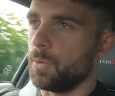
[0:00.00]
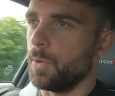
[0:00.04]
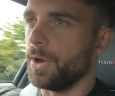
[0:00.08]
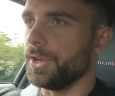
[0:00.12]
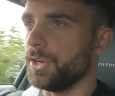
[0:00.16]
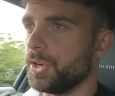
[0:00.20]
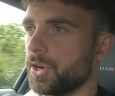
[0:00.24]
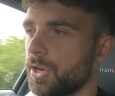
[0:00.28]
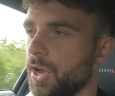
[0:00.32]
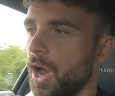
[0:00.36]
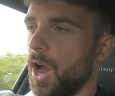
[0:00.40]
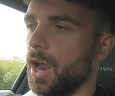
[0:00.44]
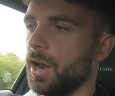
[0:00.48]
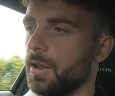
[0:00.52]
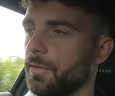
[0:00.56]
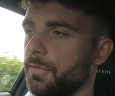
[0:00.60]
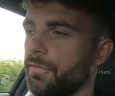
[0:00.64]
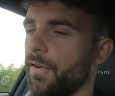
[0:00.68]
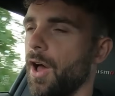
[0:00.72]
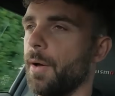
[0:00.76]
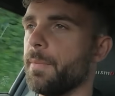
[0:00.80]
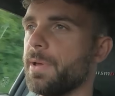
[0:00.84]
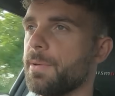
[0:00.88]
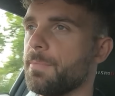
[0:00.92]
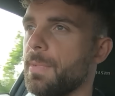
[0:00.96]
When you're
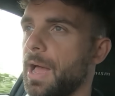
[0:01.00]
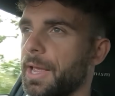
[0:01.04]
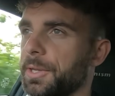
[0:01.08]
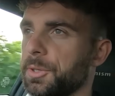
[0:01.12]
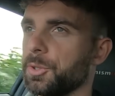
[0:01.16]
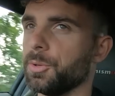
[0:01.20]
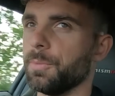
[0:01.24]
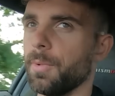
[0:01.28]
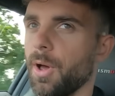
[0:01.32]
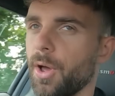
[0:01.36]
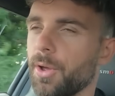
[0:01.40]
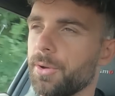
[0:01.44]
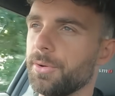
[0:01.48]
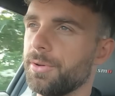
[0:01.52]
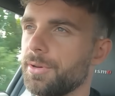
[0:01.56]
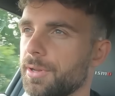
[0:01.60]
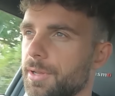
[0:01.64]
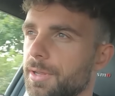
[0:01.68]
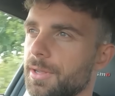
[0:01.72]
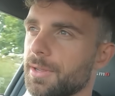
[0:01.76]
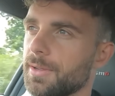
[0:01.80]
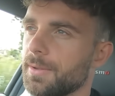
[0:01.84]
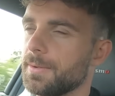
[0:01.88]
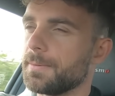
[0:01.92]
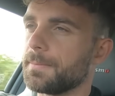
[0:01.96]
I'm in manual mode,
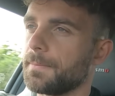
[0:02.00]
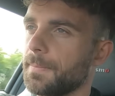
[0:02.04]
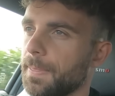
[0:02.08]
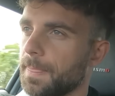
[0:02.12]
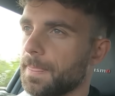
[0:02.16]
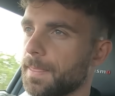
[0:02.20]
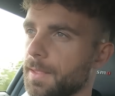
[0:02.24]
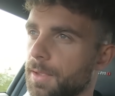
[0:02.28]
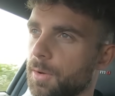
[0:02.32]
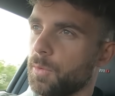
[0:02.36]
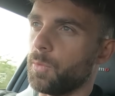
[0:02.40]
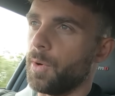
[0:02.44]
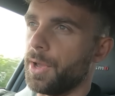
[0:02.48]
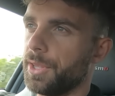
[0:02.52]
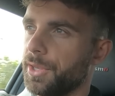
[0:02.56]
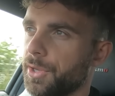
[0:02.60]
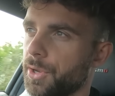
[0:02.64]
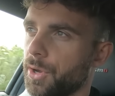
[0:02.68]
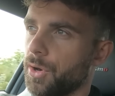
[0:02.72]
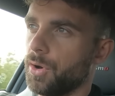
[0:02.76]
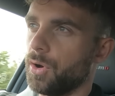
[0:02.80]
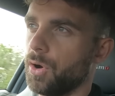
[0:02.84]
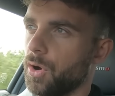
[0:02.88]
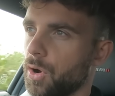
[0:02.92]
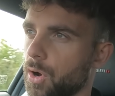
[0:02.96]
when
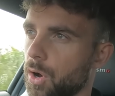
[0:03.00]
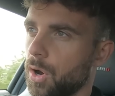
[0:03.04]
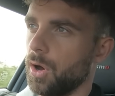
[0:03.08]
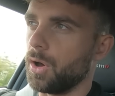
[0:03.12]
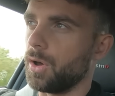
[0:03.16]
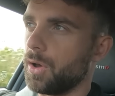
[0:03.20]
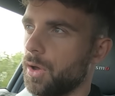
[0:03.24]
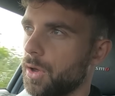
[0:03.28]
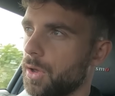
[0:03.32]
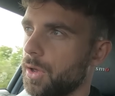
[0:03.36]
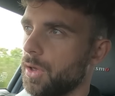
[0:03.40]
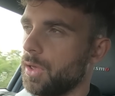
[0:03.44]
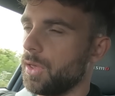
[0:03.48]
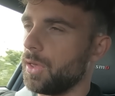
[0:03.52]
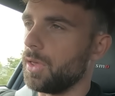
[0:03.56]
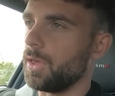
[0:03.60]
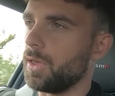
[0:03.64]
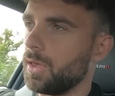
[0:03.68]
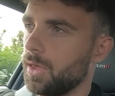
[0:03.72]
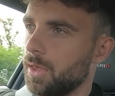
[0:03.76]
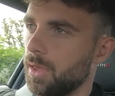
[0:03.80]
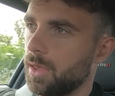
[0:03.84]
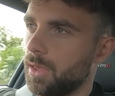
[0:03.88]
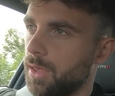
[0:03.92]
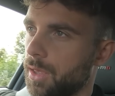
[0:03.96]
you're
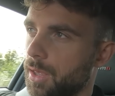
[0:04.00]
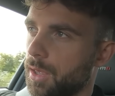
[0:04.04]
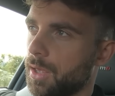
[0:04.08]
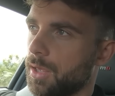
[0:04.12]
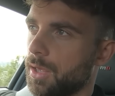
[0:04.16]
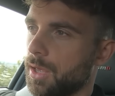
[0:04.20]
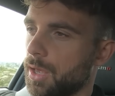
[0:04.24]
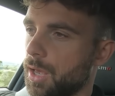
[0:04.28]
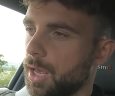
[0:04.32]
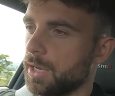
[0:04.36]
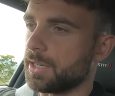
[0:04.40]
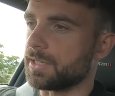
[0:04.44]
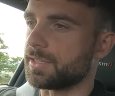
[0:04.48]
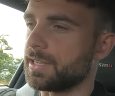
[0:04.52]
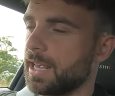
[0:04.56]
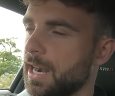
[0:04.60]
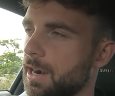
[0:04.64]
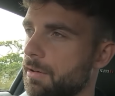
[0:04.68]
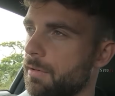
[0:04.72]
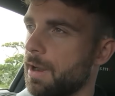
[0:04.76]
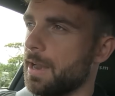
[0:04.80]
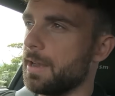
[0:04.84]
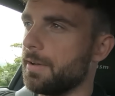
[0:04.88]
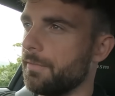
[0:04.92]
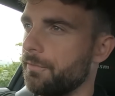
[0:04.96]

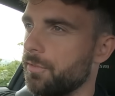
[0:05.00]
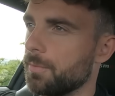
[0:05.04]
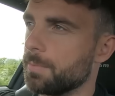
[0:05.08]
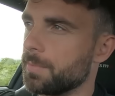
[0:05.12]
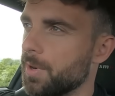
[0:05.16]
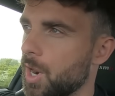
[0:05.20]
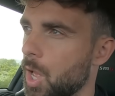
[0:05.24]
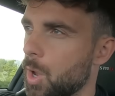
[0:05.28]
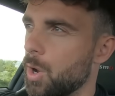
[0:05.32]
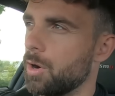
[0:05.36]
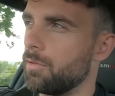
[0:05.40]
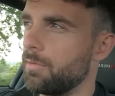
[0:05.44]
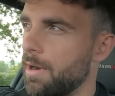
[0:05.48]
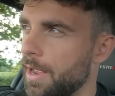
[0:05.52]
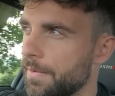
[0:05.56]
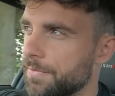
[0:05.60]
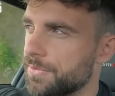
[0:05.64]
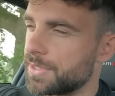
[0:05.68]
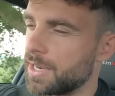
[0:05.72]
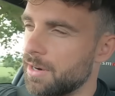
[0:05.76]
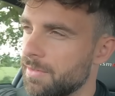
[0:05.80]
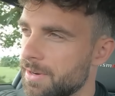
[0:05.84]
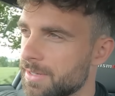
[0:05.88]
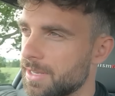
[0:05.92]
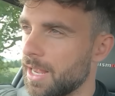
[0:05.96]
accelerating from lower
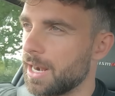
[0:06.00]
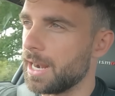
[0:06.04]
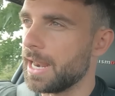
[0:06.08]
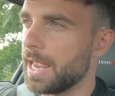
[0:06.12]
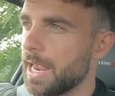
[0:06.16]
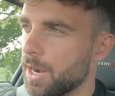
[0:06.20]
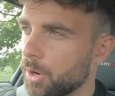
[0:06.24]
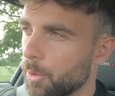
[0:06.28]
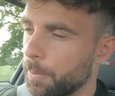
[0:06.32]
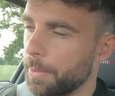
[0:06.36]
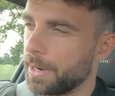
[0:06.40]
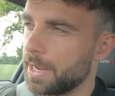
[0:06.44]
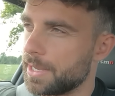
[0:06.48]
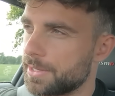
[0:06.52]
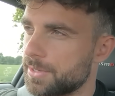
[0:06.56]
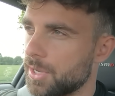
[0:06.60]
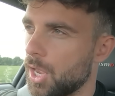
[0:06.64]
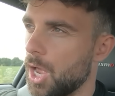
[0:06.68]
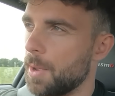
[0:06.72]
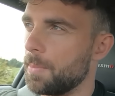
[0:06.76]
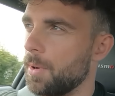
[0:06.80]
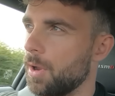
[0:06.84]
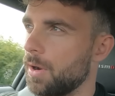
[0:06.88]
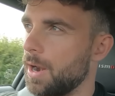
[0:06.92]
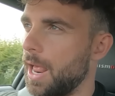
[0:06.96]
revs, there is a little bit of
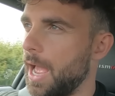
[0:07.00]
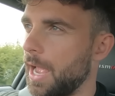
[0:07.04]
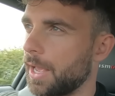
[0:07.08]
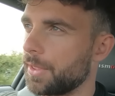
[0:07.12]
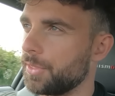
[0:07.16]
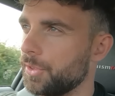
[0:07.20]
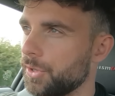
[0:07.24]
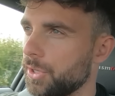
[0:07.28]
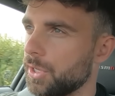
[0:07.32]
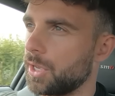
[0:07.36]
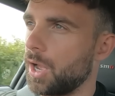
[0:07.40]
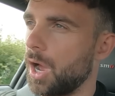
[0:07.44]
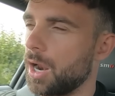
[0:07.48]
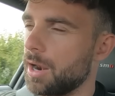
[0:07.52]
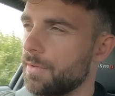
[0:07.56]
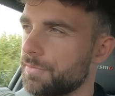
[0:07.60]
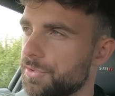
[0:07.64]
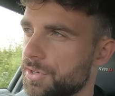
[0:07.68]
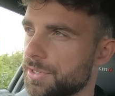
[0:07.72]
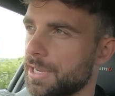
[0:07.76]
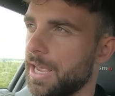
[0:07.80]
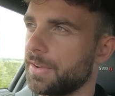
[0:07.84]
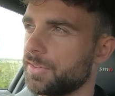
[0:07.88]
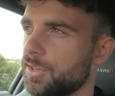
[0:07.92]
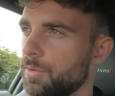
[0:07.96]
turbo lag that you kind of
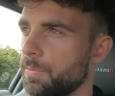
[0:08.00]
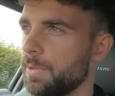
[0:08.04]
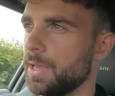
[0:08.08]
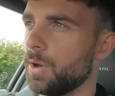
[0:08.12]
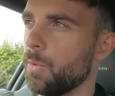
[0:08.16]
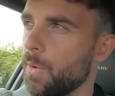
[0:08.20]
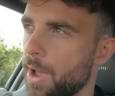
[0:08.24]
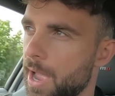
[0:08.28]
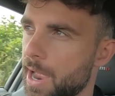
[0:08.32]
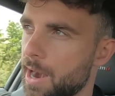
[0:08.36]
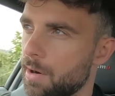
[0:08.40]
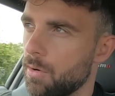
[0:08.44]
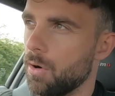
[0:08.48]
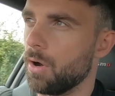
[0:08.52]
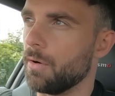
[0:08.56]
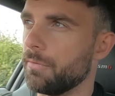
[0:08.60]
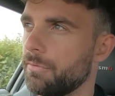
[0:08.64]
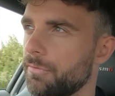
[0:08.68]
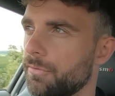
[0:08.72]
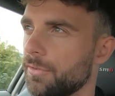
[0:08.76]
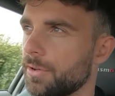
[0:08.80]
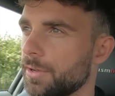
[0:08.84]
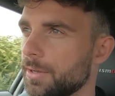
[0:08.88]
just have to be aware of.